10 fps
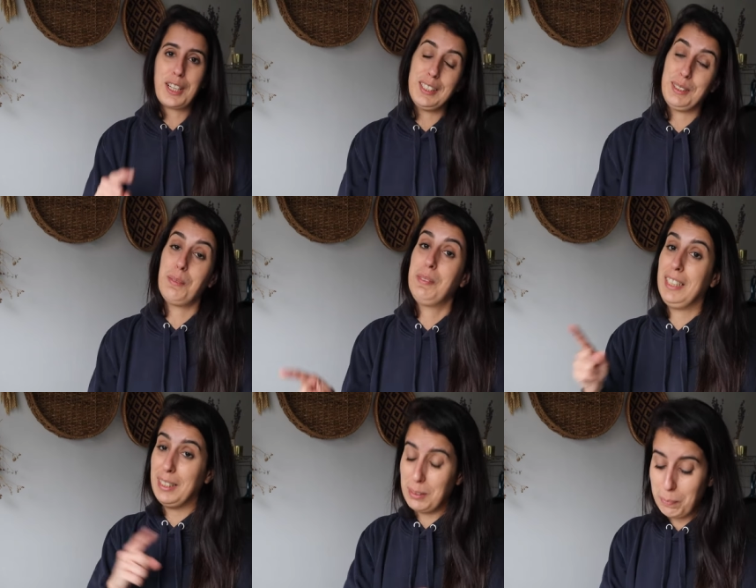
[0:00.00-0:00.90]
got
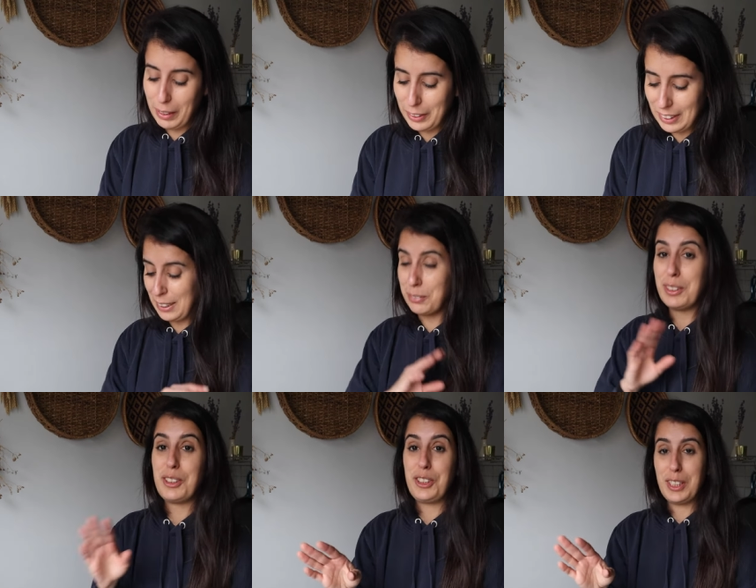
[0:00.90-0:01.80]
something in the mail that I
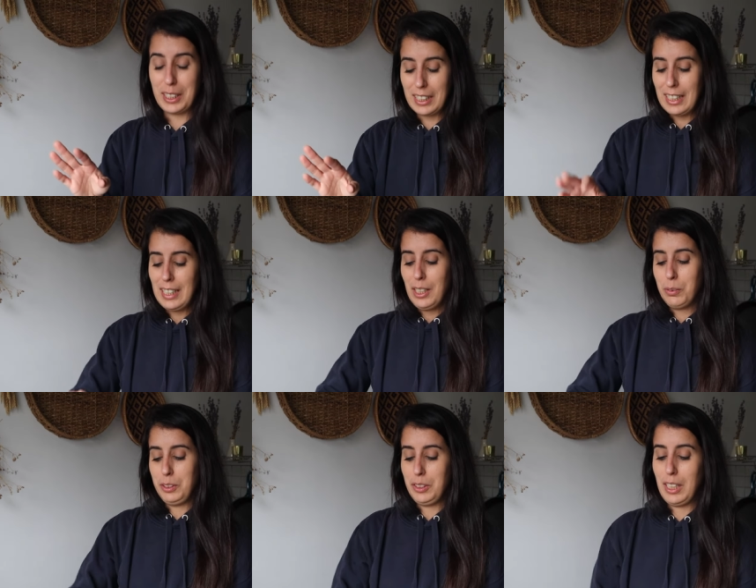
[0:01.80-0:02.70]
want to share
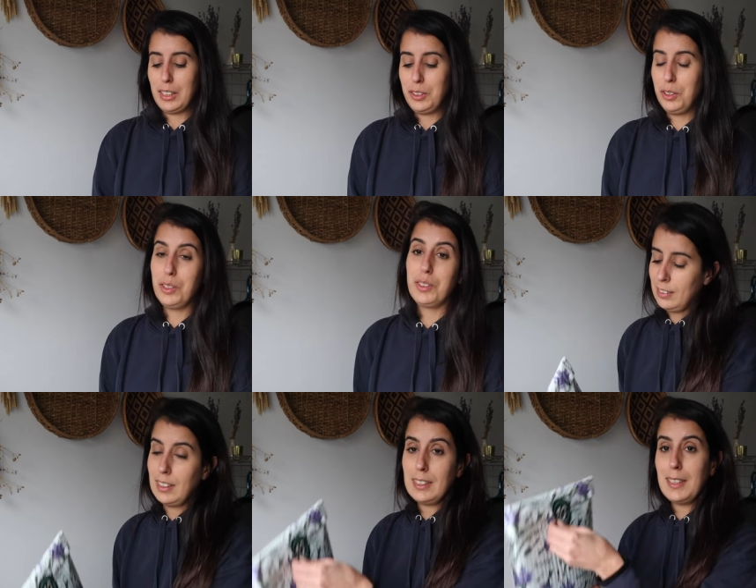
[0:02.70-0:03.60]
with you guys too.
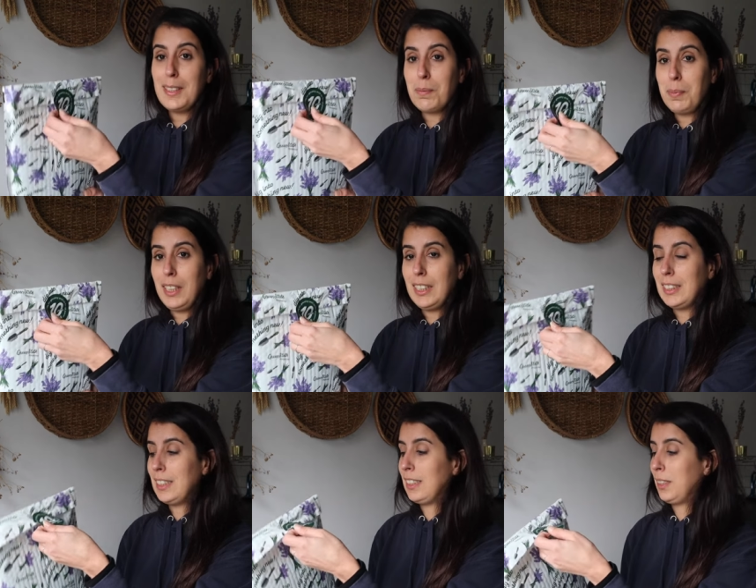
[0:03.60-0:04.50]
They sent me
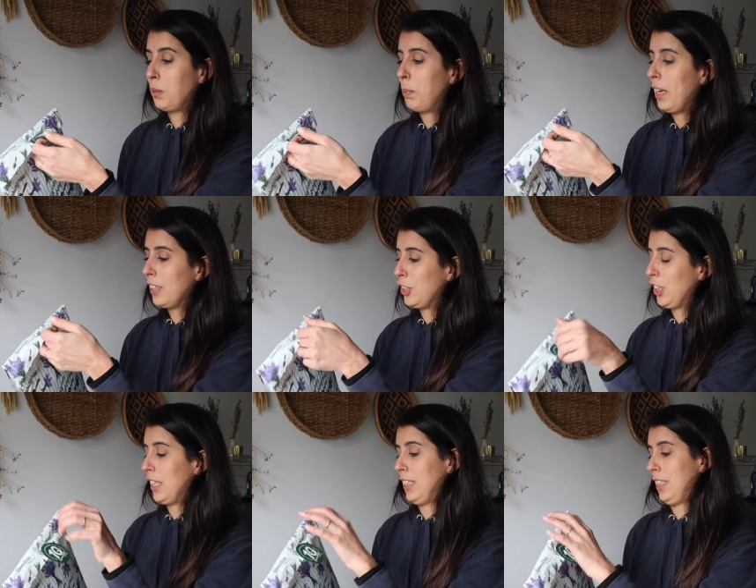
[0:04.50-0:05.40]
this little package
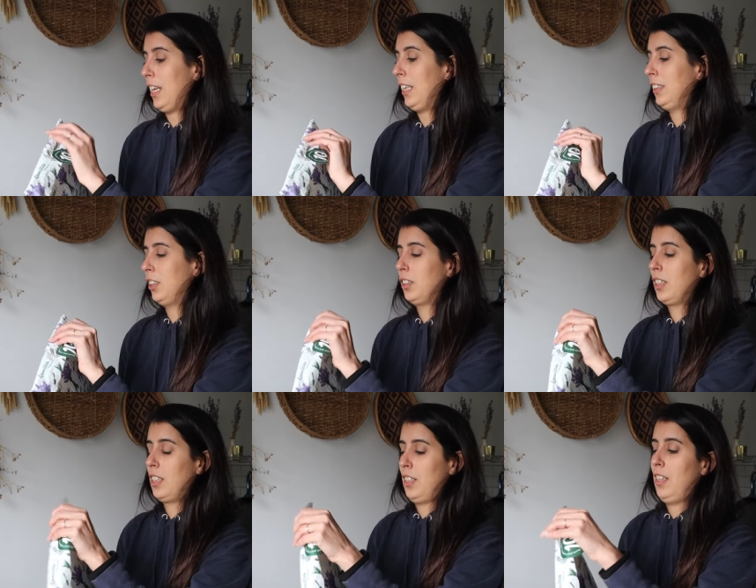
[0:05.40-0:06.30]
last night
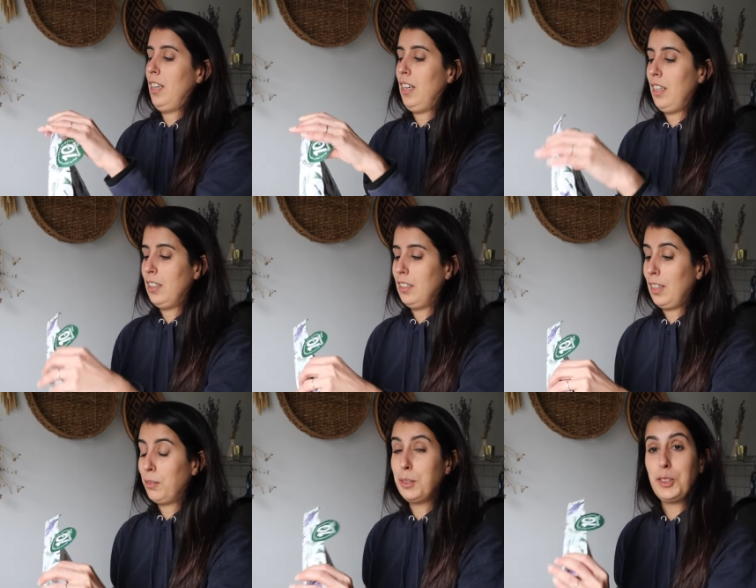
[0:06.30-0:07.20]
and
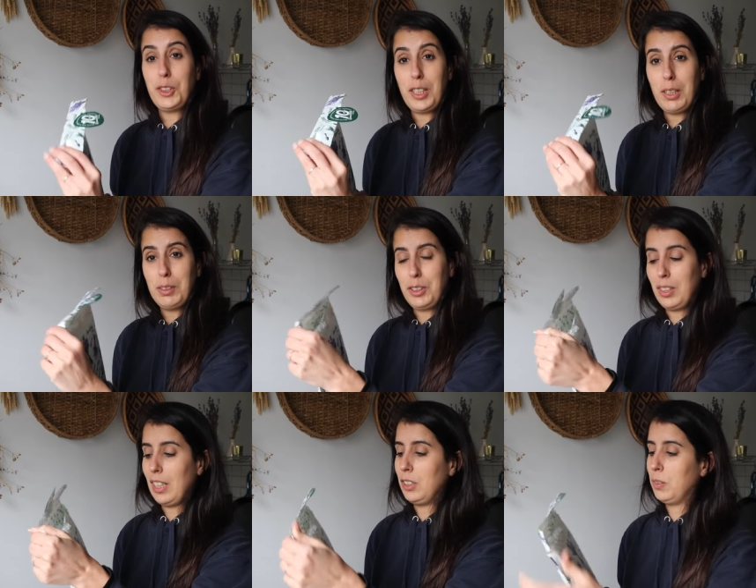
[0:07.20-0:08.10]
I want to share with you
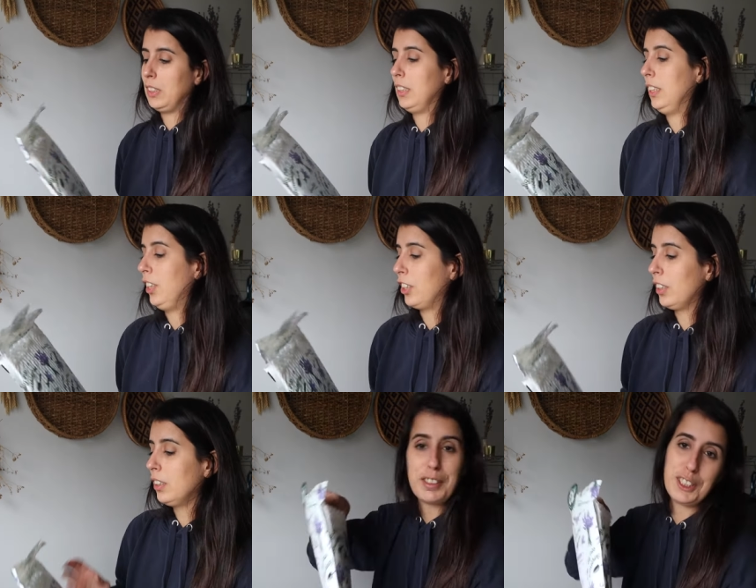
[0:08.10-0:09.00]
guys what's in
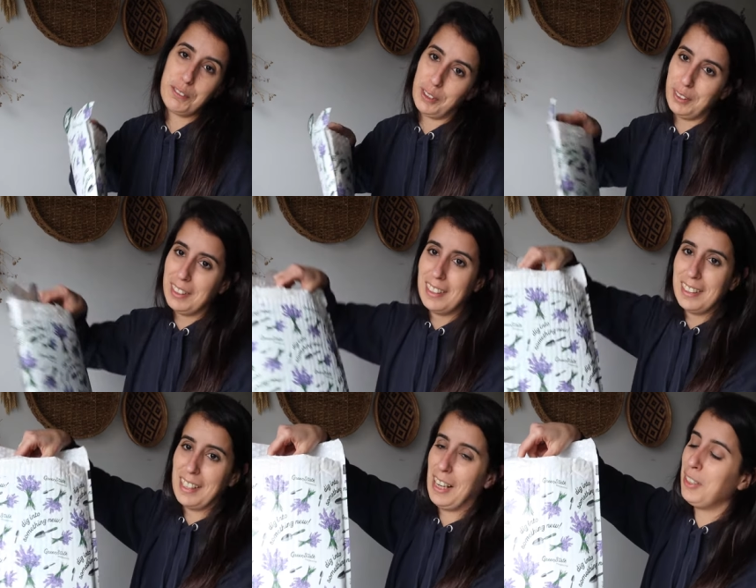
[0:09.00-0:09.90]
here. First of all,
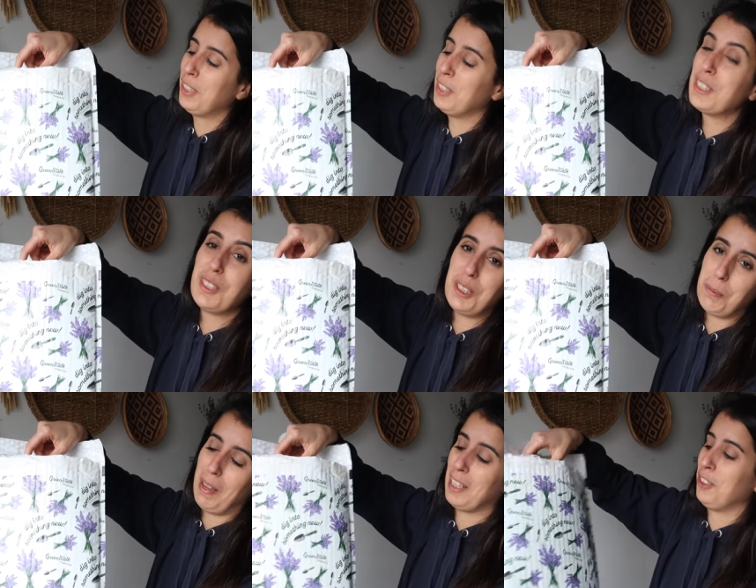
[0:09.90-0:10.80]
how cute is this
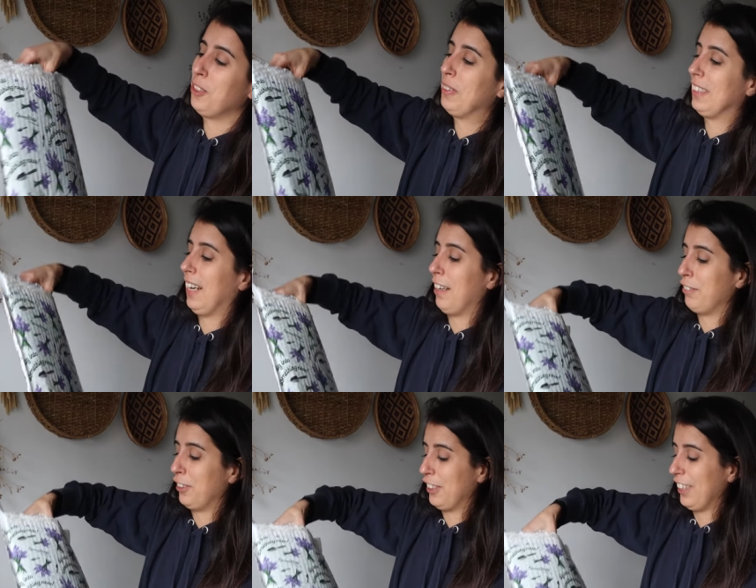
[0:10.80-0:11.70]
packaging with the lavender?